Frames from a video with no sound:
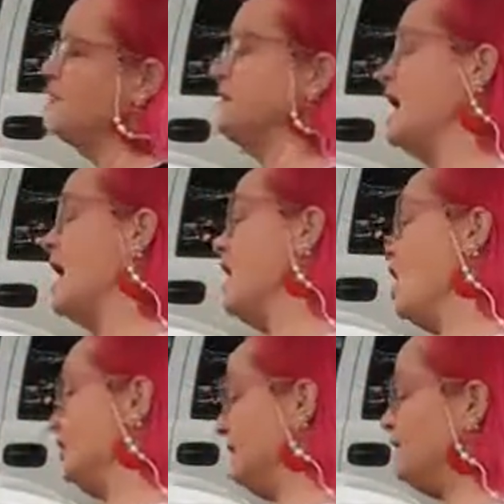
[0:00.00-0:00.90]
That not
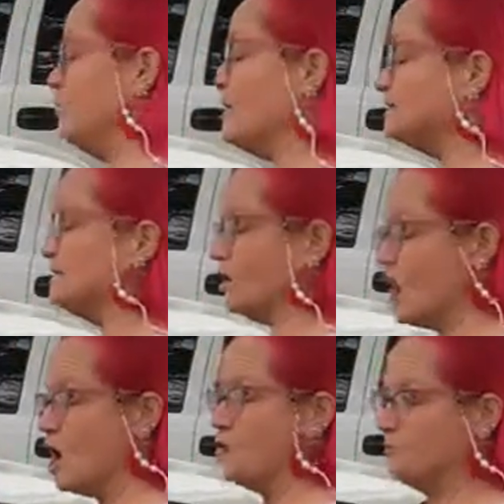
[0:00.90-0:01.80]
only was there
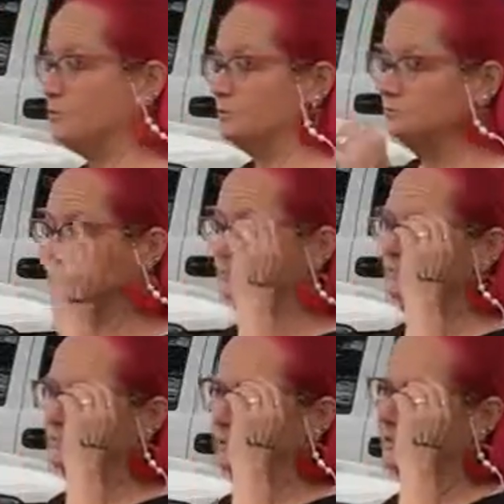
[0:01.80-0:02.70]
hope,
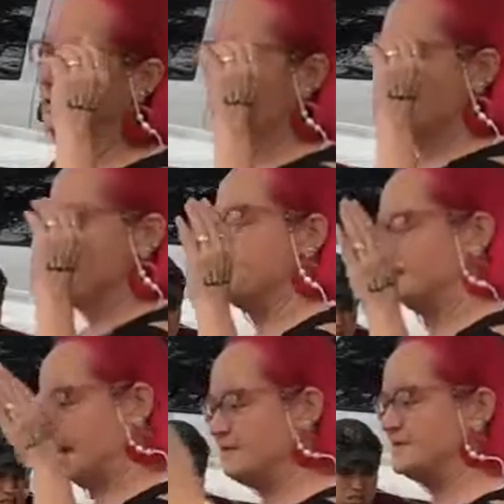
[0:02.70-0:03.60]

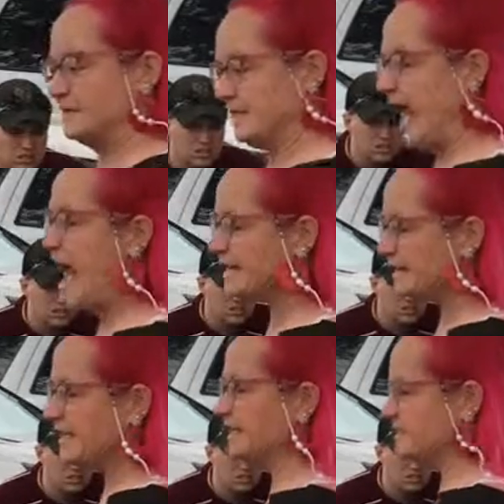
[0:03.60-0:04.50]
but there was a light
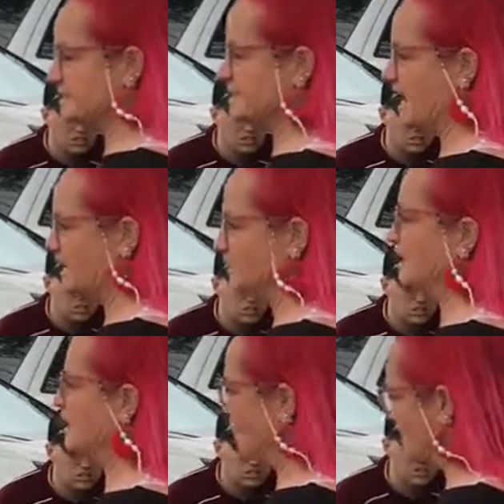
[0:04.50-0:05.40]
at the end of the
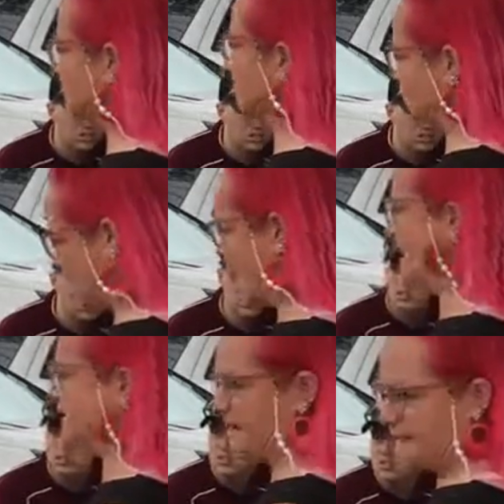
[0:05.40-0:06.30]
tunnel and it wasn't a
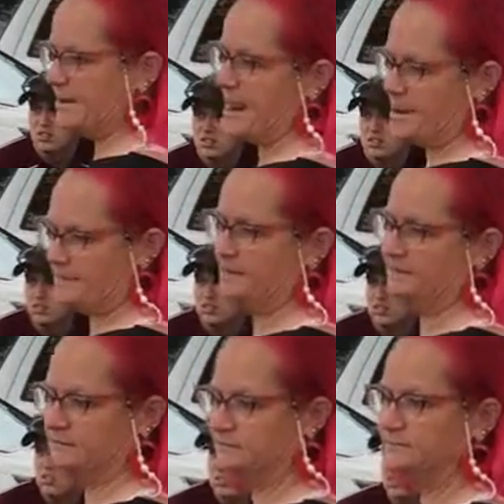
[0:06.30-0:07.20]
train coming at
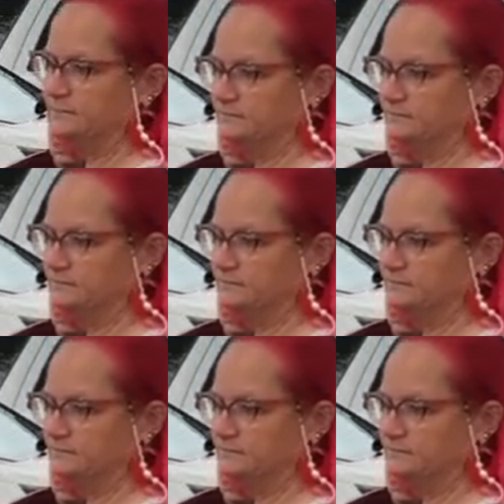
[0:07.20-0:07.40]
me.